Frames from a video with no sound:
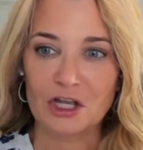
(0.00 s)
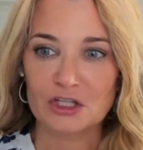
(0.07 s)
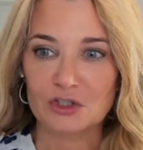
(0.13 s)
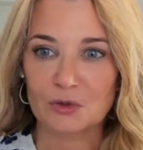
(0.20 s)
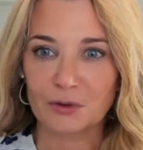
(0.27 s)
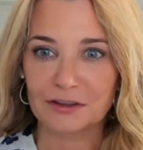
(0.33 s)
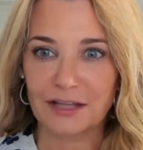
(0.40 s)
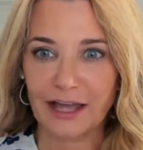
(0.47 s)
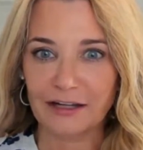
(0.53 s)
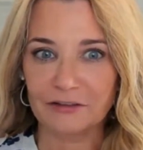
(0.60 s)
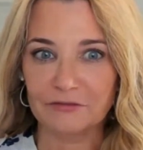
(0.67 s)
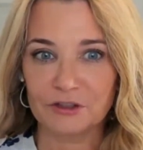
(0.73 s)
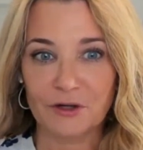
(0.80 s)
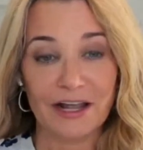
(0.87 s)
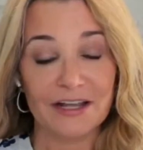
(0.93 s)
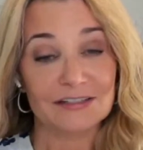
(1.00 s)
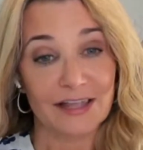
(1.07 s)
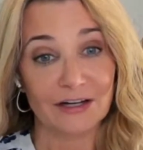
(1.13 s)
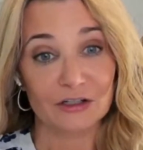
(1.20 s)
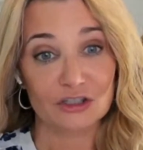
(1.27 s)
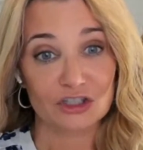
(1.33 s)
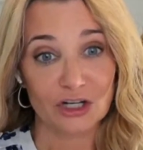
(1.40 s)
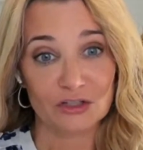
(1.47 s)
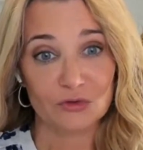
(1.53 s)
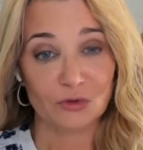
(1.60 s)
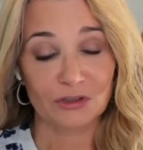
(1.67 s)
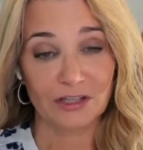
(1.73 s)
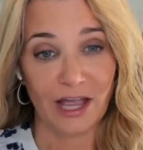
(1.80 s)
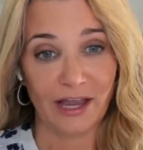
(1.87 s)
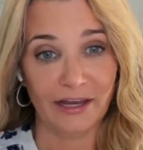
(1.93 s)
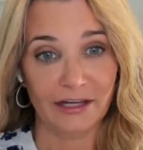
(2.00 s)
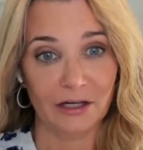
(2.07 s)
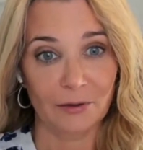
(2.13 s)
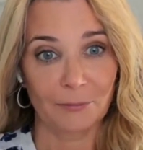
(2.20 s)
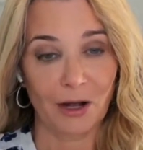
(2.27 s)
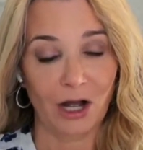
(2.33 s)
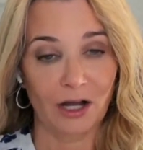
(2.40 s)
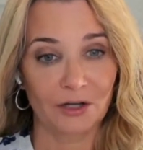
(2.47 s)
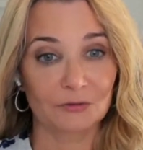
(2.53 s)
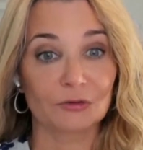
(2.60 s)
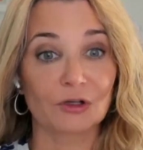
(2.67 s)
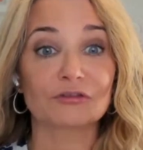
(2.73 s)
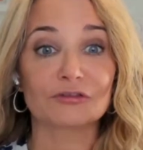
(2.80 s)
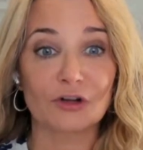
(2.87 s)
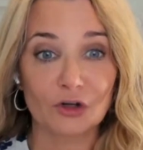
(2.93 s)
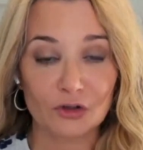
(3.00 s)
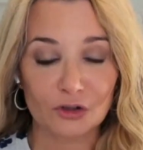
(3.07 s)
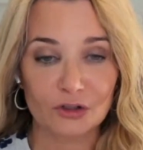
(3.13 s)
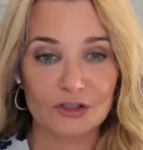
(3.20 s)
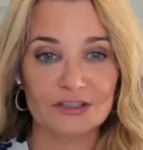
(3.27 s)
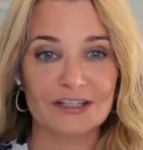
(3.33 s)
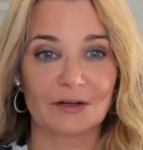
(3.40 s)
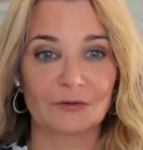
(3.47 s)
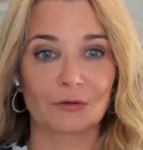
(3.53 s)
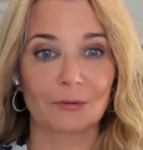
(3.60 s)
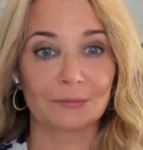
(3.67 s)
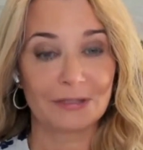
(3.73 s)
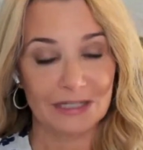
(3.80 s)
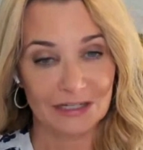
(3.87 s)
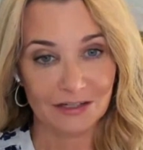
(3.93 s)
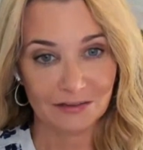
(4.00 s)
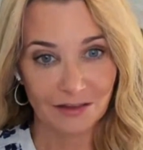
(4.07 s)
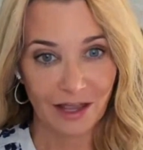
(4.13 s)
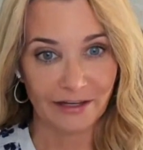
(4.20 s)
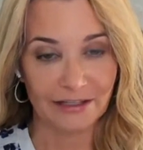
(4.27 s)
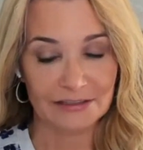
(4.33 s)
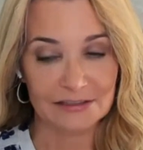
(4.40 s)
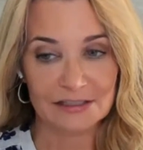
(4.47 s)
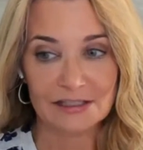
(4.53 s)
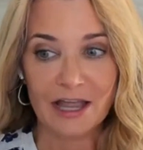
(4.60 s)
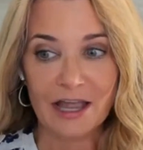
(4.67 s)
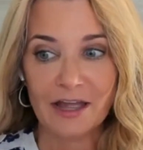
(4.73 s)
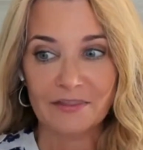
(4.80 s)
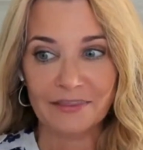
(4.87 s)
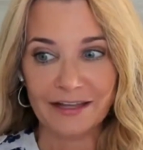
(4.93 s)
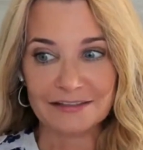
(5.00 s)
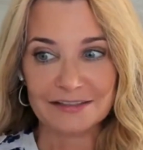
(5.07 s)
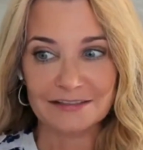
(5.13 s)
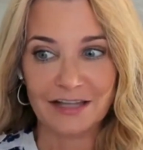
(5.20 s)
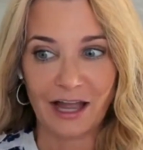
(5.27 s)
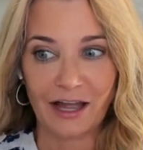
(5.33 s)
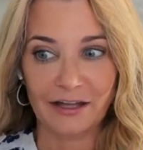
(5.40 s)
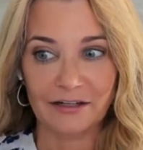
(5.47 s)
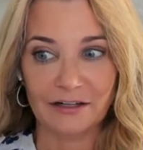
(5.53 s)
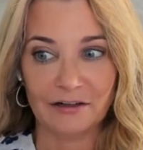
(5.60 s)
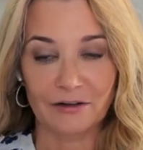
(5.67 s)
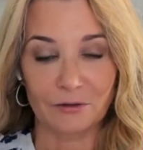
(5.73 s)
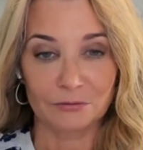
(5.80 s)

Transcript: So a lot of you guys that are just relying upon referrals and repeat clients, that's not,